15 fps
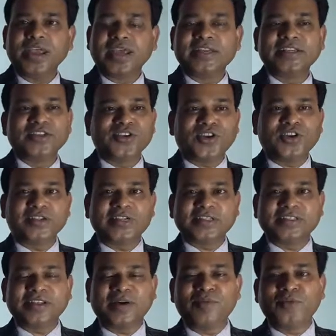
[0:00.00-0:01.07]
It is not that
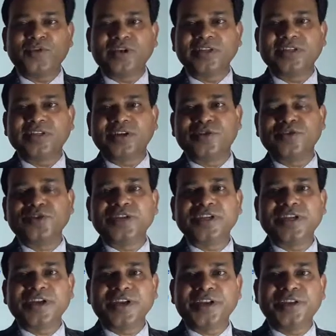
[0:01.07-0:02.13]
someone is a good
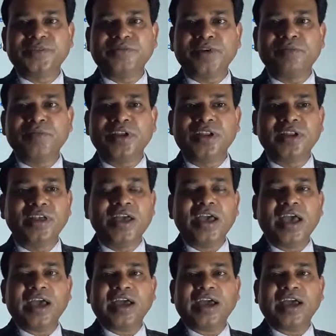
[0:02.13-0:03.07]
singer in the family